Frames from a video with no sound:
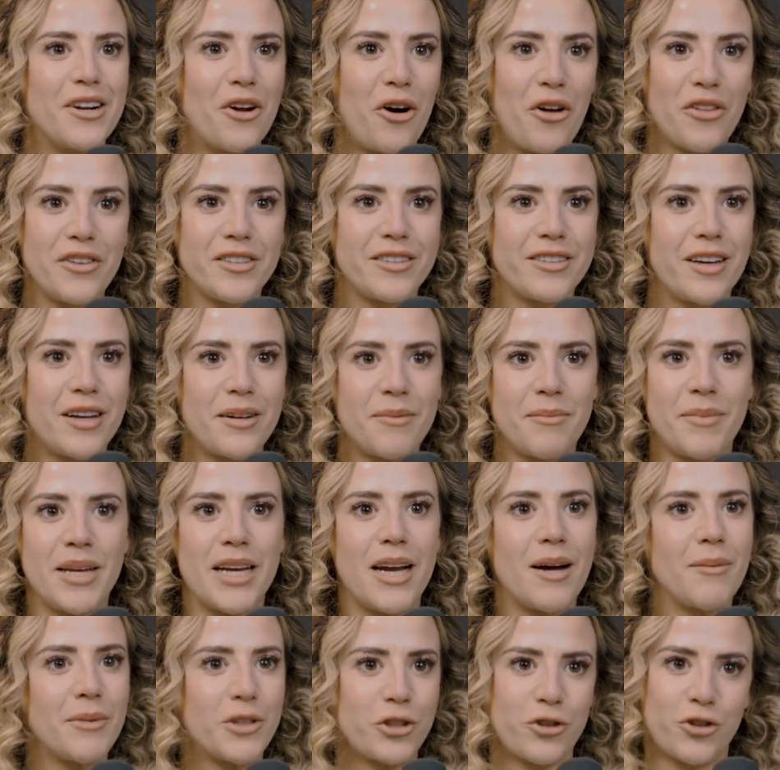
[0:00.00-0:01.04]
and all of a sudden
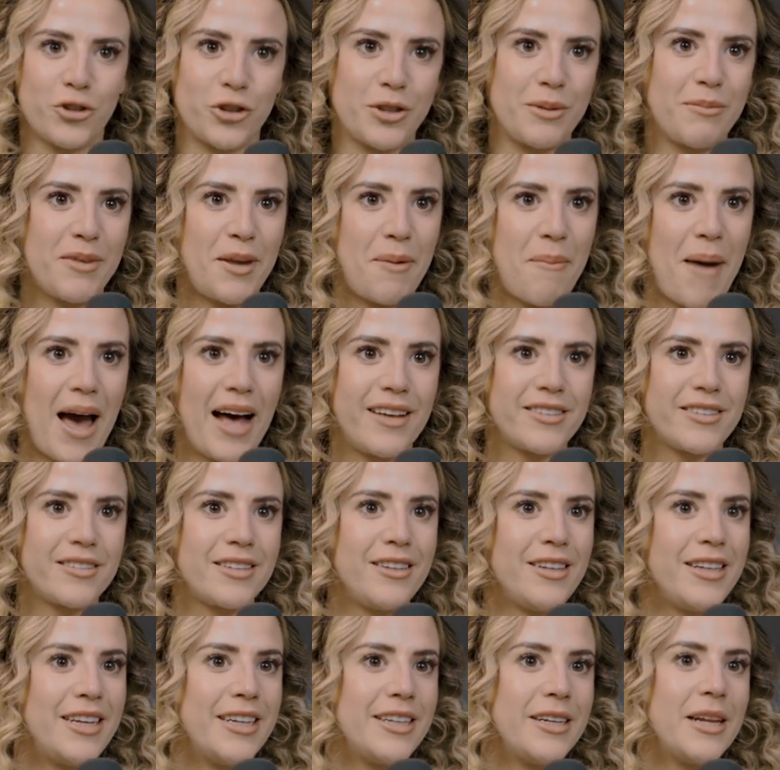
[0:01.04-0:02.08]
become extremely
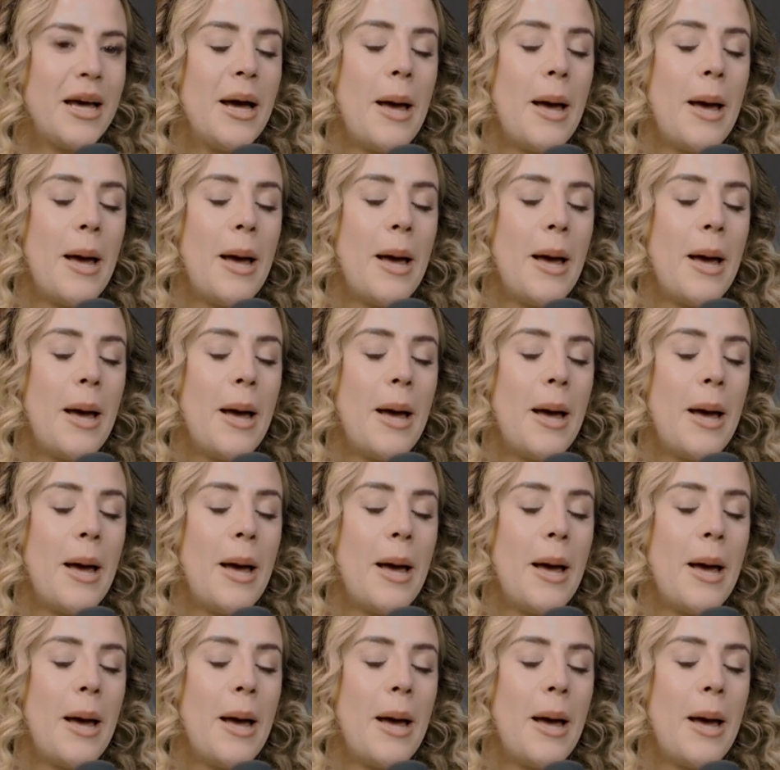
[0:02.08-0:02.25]
masculine